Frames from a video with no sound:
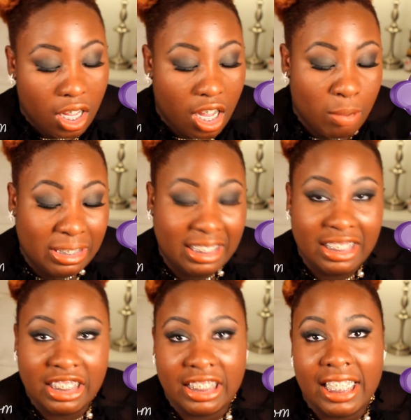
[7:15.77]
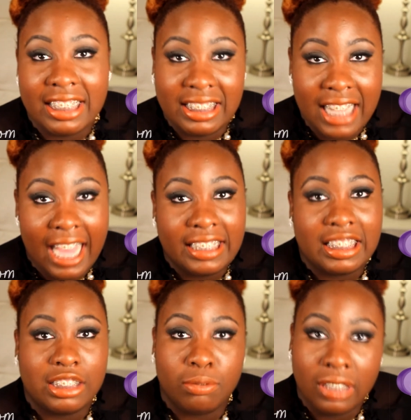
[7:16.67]
It's nice,
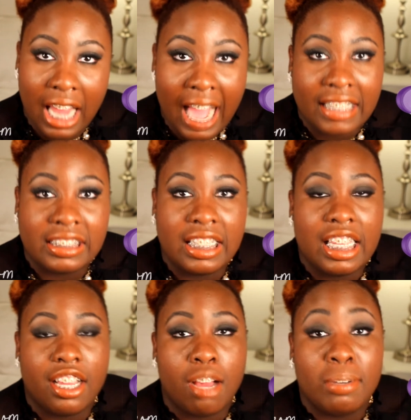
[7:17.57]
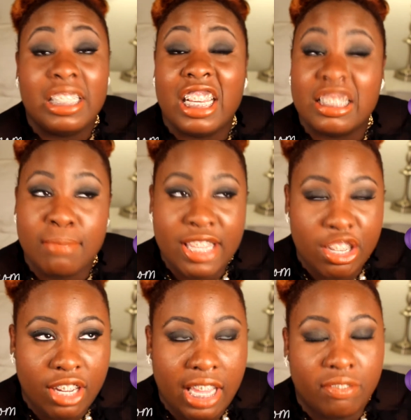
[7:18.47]
it's relaxing, it does make
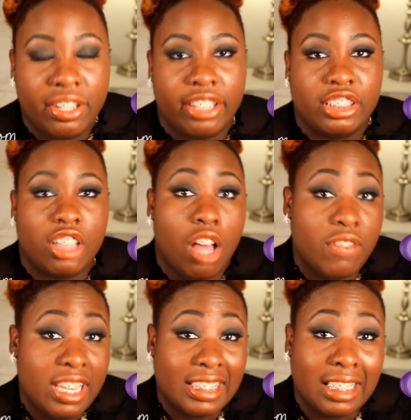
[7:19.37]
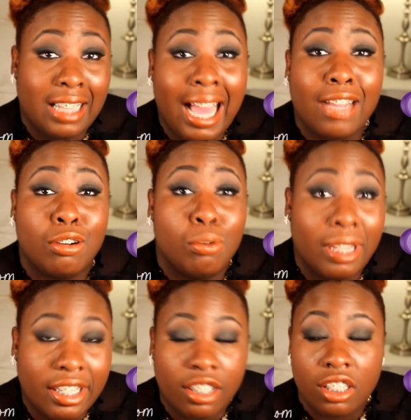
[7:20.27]
your hair very soft, and it's a lot
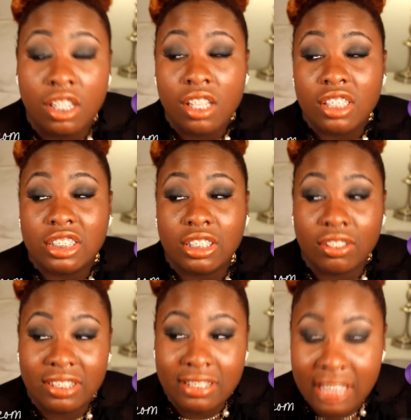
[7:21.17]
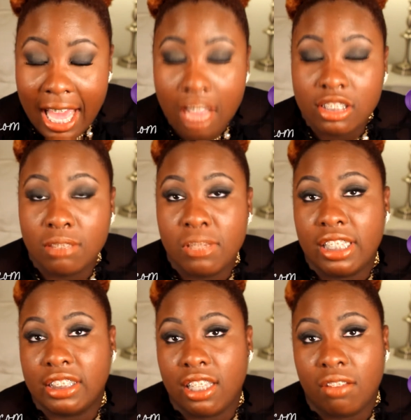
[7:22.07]
quicker. So that to me
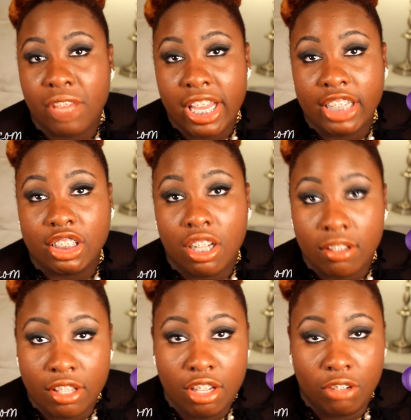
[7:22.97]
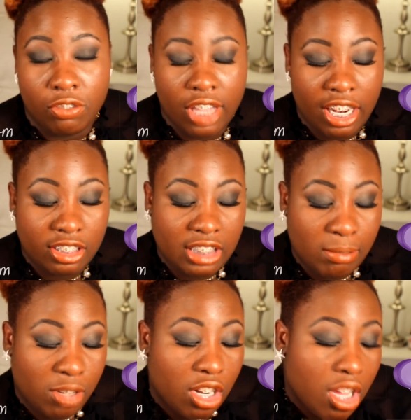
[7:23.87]
is the advantage of a Huetiful hair
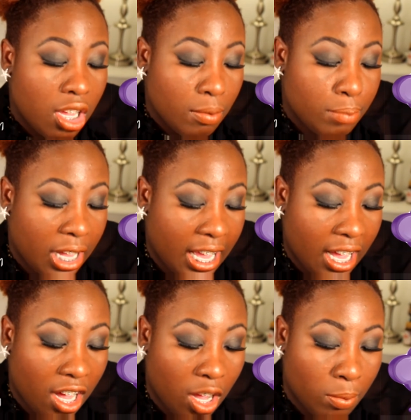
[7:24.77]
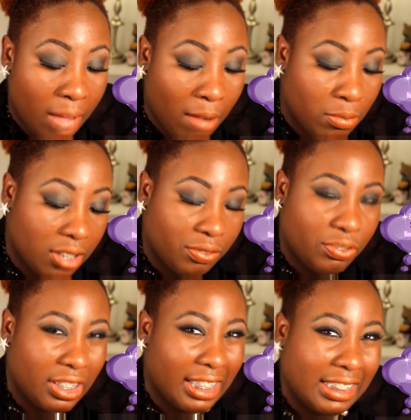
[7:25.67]
steamer. But I wouldn't
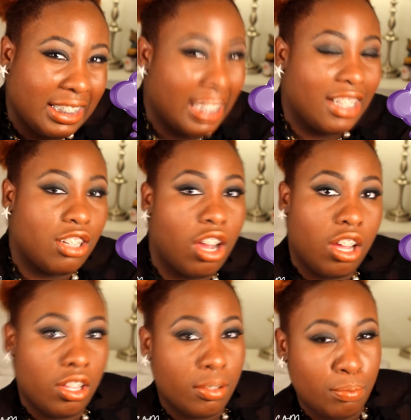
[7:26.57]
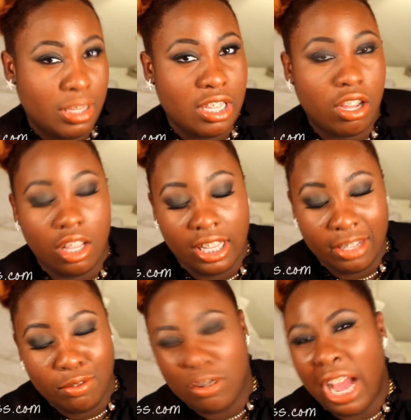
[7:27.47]
feel like it's the end all be all.
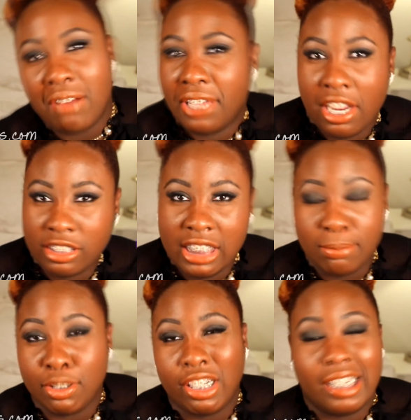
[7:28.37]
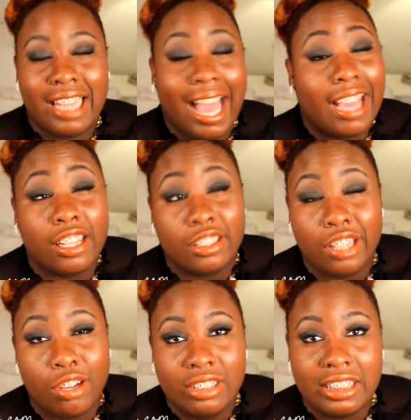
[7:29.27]
Like if you don't have a hair steamer, you're gonna die.
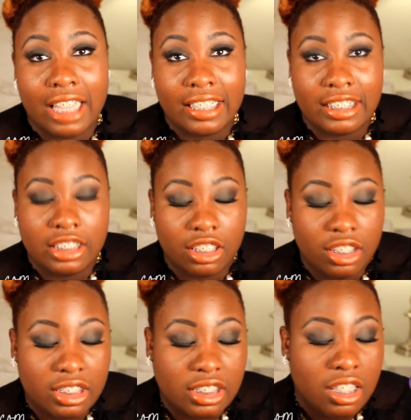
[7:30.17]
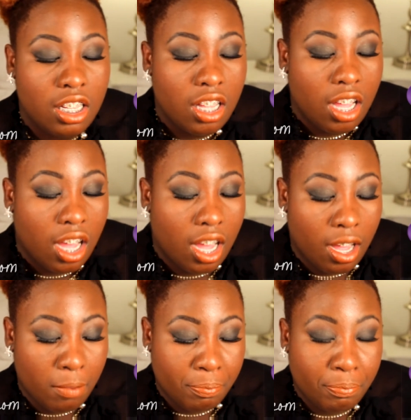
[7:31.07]
No, it's not that serious.
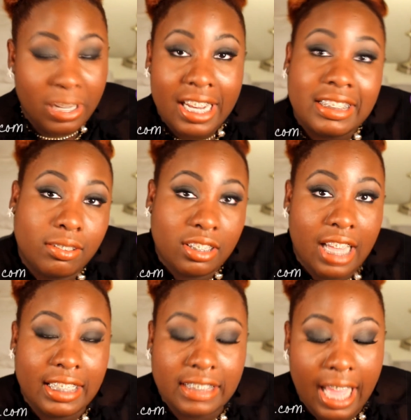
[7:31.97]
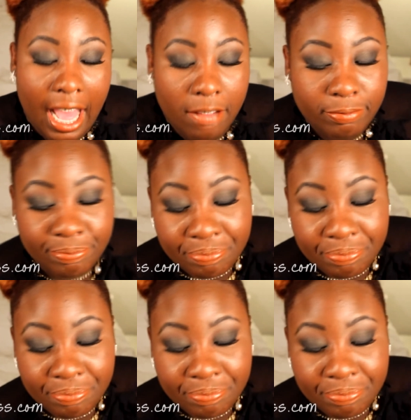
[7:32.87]
But it is something nice to have.